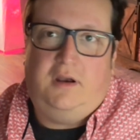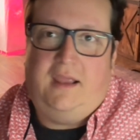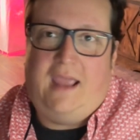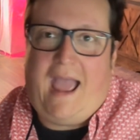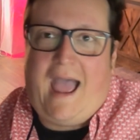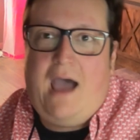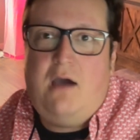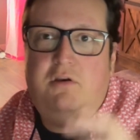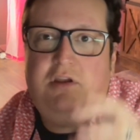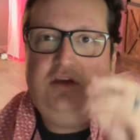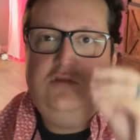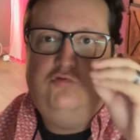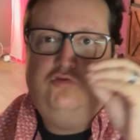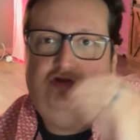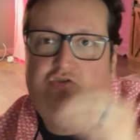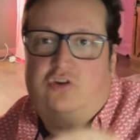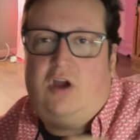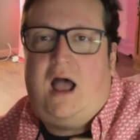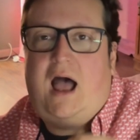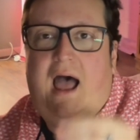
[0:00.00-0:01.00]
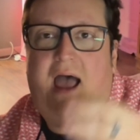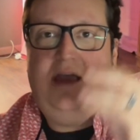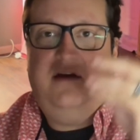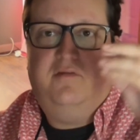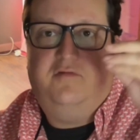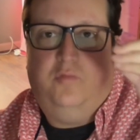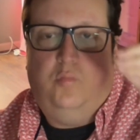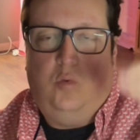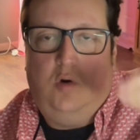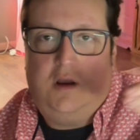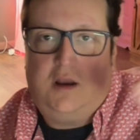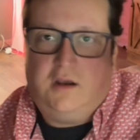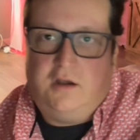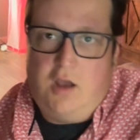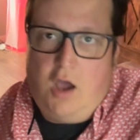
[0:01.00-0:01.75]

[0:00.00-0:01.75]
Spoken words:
How do you jive what an